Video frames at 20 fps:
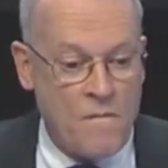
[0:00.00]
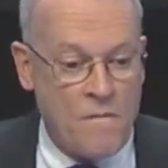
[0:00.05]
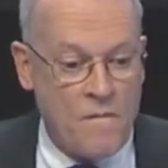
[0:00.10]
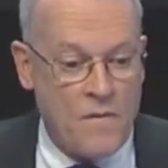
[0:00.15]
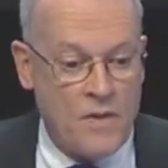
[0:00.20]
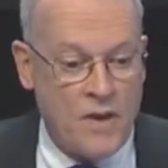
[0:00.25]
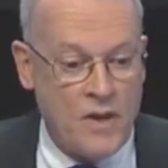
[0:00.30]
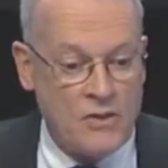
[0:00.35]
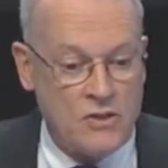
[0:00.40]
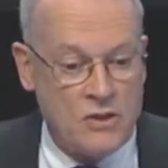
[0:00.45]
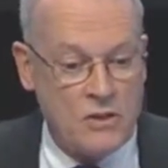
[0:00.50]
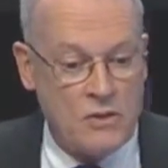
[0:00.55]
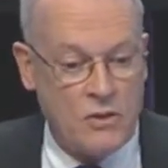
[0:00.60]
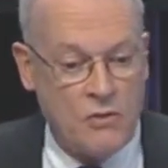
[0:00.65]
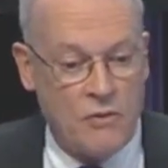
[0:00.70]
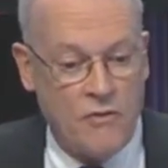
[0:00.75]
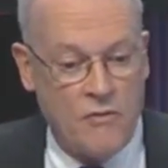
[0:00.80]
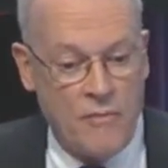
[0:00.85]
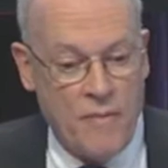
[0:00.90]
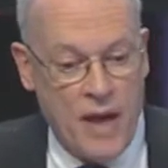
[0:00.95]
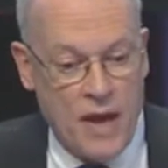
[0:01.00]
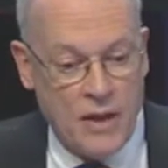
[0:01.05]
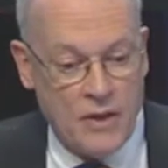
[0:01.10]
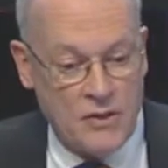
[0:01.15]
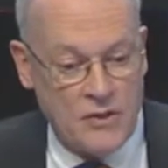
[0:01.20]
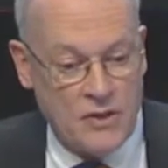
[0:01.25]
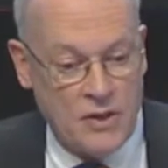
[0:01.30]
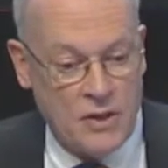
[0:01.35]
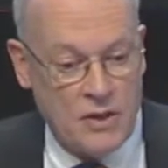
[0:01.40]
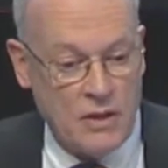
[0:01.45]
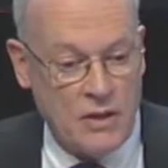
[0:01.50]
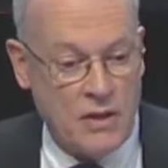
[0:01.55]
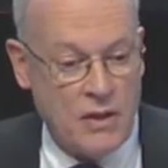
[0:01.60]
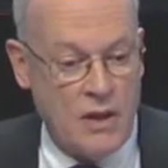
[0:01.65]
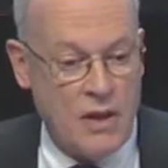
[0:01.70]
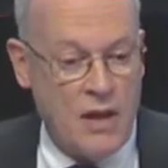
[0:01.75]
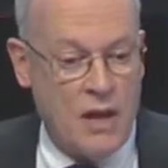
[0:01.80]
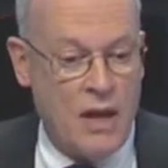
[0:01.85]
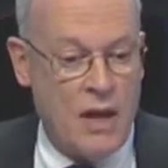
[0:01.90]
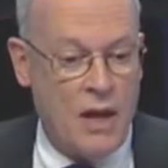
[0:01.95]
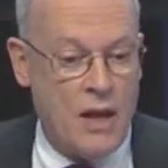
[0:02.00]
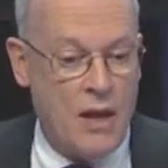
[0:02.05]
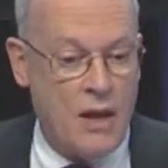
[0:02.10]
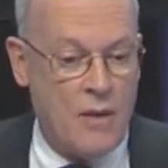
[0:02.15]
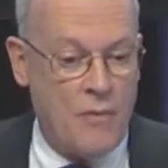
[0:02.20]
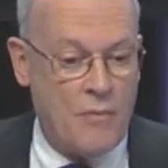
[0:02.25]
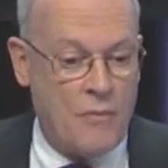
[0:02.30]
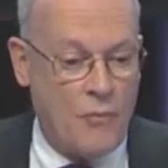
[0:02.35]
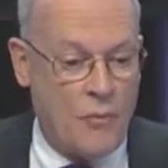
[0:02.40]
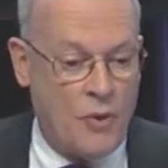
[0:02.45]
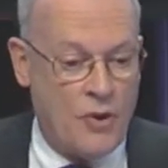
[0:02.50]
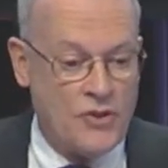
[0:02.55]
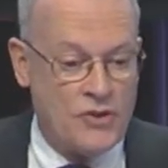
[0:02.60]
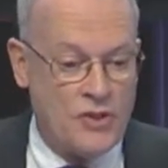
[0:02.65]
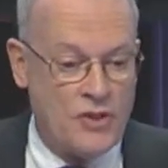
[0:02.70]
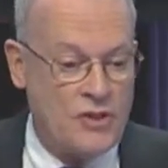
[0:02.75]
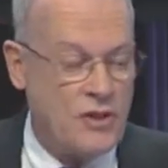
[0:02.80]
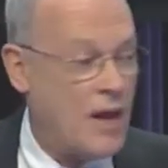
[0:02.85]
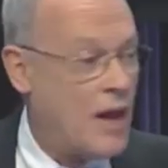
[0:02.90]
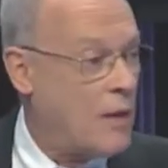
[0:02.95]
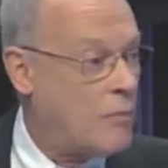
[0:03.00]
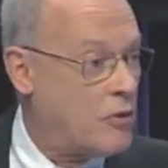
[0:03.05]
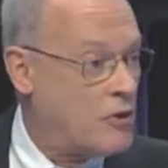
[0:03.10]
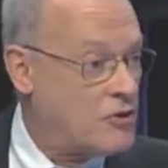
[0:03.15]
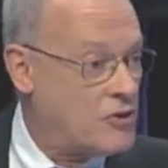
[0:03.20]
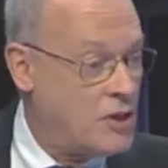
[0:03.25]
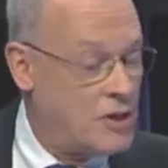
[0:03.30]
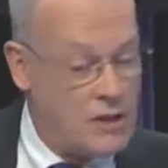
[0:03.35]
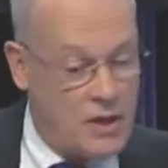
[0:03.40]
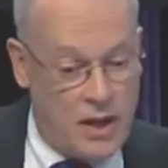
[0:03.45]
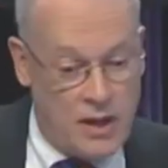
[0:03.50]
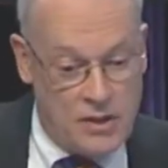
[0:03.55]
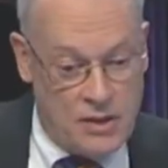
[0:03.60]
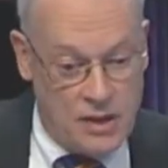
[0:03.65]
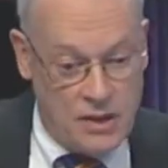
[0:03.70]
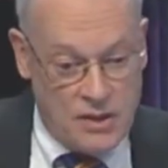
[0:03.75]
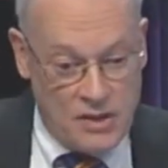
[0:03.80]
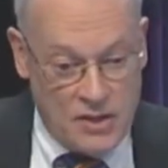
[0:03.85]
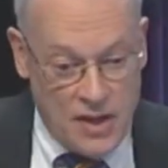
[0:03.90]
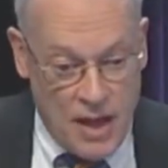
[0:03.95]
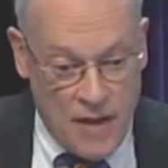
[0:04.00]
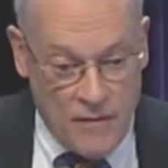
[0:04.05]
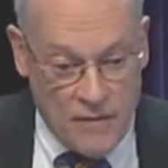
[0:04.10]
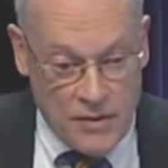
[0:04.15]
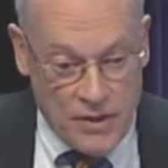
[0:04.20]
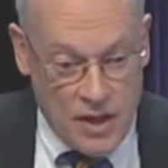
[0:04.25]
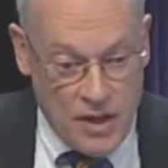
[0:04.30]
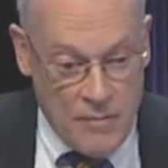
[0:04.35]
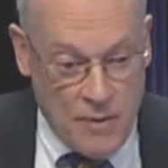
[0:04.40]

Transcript: The Institute of Medicine was established in 1970